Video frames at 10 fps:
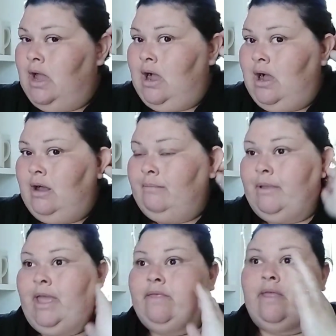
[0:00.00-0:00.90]
um,
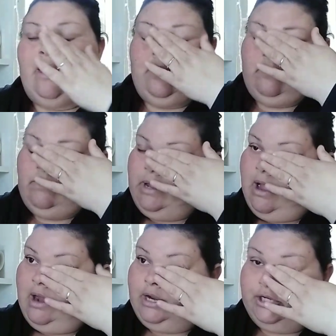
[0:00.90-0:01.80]
and then we
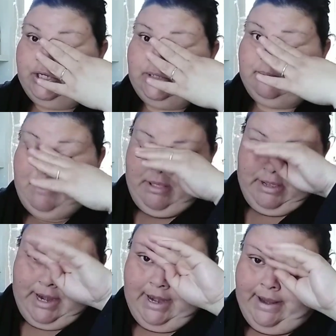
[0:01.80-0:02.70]
kind of just spend
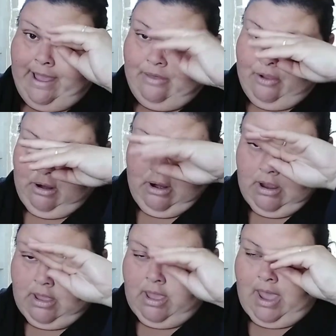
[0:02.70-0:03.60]
the day together
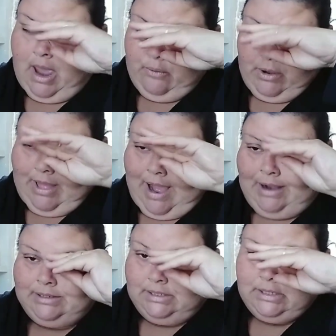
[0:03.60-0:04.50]
and
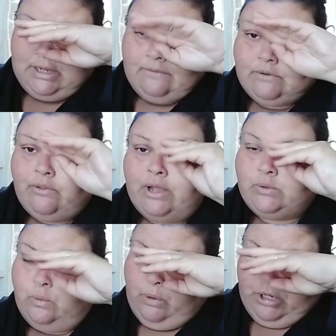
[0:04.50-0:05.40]
relax and stuff. So
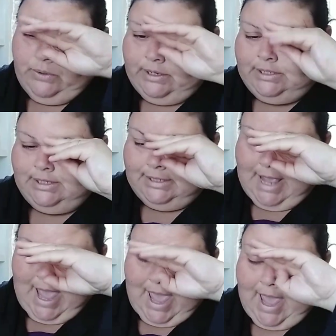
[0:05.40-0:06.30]
that's what we're doing
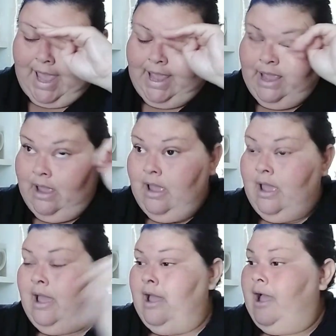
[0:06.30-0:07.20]
today.
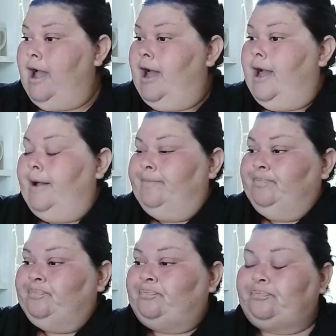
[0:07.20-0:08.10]
Um,
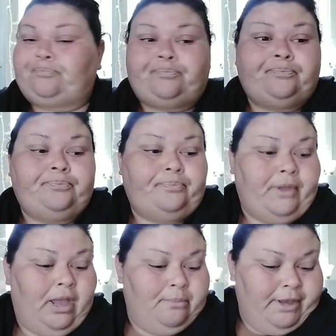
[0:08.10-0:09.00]

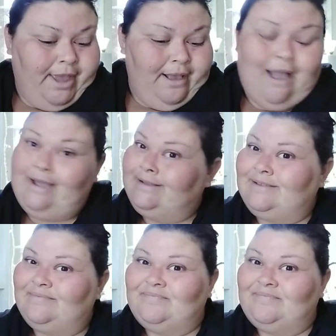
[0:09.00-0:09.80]
but yeah, guys,